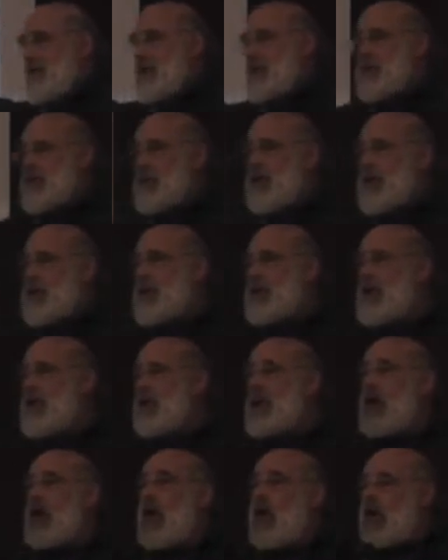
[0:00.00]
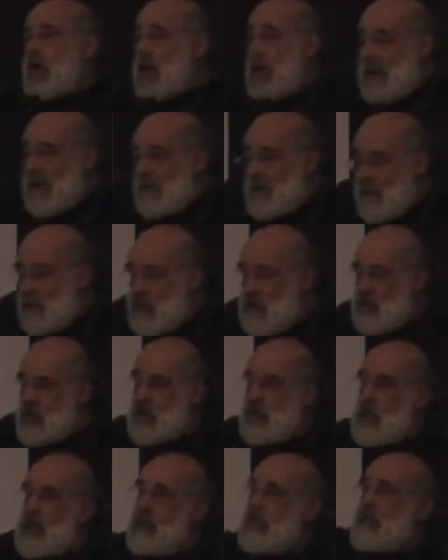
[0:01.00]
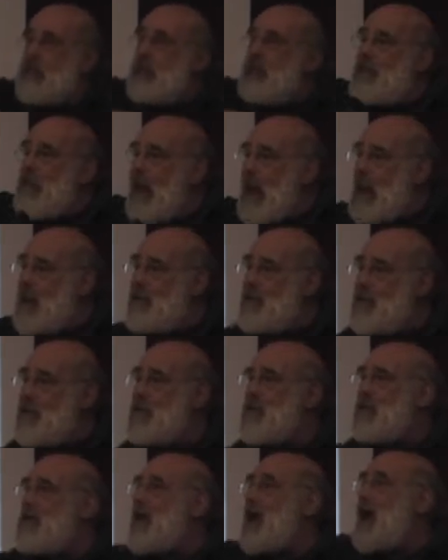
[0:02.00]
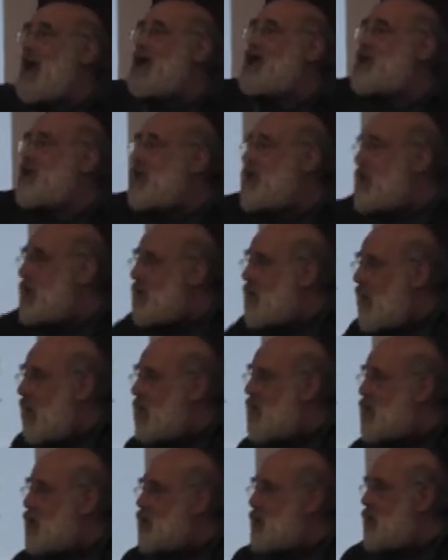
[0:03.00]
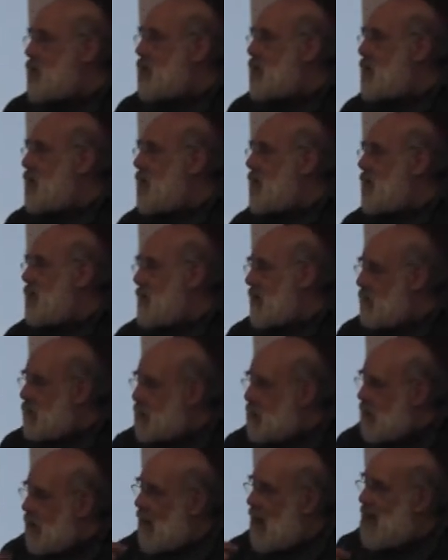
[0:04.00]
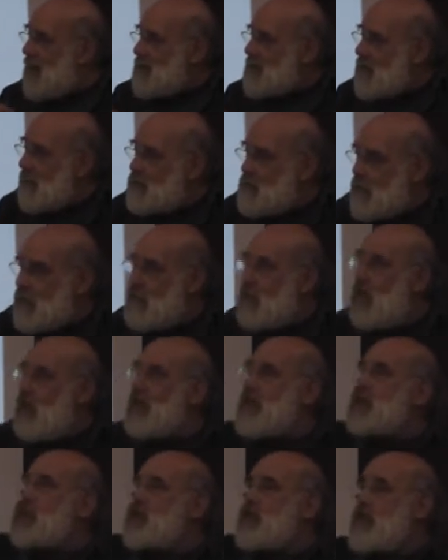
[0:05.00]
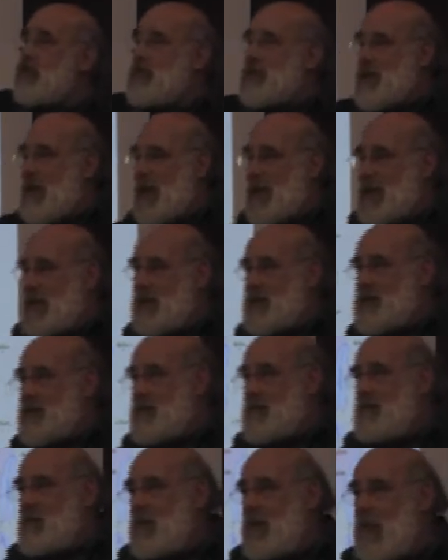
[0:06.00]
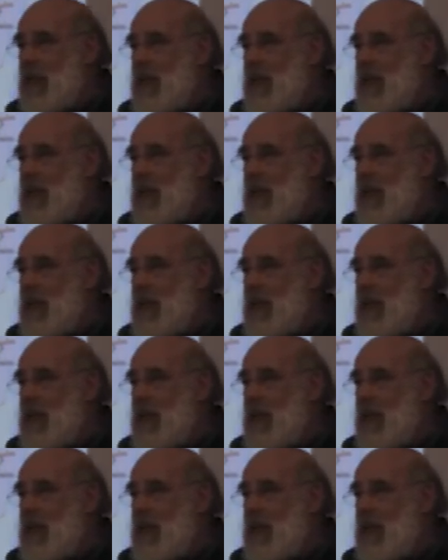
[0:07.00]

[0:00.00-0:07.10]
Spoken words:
of Israel, or even Jews reviving their national culture. There was a concept of cultural Zionism.